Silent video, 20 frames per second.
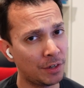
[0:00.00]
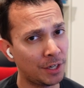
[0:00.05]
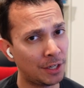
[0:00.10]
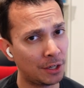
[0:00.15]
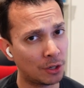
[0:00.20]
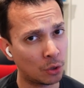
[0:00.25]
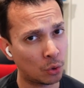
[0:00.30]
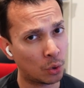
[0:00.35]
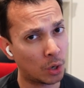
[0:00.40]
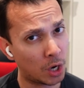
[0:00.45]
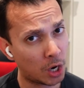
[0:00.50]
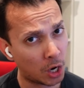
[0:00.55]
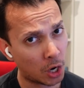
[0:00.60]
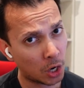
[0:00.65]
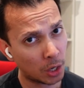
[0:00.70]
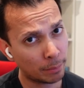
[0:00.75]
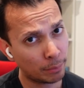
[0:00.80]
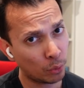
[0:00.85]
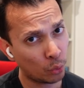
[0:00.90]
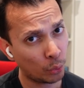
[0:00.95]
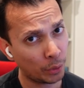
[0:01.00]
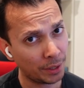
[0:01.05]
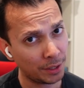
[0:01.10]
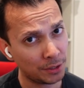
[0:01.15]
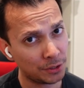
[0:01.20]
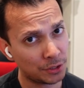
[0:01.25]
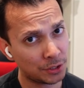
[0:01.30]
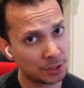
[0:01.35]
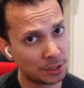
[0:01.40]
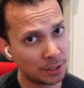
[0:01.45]
video, our
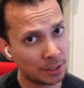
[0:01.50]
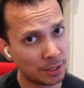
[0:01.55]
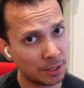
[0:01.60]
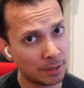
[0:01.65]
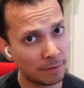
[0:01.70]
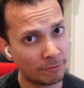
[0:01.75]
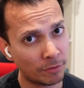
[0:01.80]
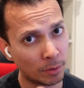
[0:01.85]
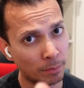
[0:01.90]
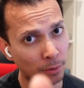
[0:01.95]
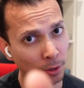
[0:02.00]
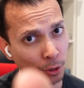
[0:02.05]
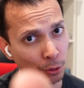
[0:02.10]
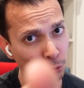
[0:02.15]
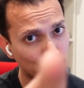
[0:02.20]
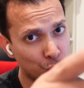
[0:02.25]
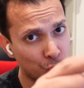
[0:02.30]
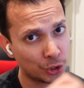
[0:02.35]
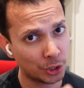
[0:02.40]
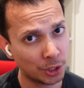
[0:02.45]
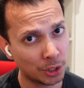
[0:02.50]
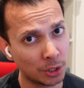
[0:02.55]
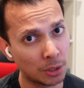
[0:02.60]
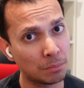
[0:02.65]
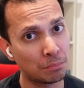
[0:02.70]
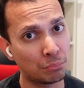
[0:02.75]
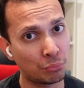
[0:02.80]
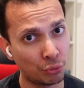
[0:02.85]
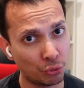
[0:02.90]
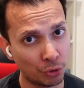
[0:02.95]
boys from Ultra
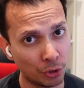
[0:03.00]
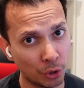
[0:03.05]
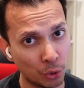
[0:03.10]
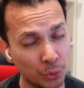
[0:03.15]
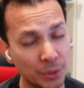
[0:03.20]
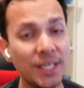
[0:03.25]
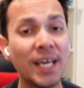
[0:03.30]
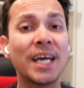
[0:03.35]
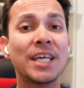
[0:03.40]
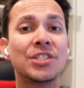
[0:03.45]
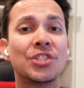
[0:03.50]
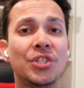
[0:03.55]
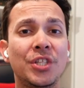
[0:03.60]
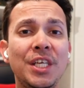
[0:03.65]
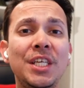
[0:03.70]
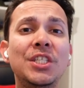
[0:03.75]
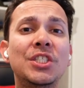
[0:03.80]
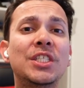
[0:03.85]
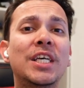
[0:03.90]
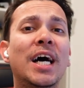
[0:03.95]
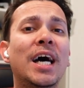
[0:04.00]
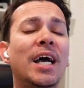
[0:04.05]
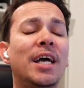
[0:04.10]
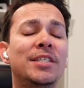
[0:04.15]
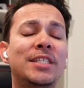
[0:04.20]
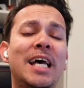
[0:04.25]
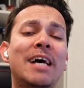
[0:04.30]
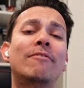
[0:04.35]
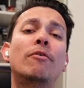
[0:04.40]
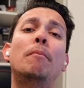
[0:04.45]
Pro. Yes, these
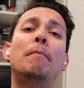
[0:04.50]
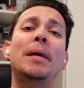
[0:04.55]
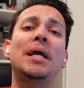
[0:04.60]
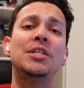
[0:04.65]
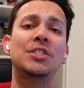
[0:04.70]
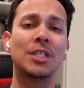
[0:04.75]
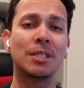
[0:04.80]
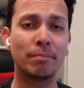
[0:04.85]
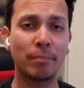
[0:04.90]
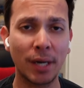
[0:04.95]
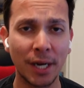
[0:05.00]
guys have amazing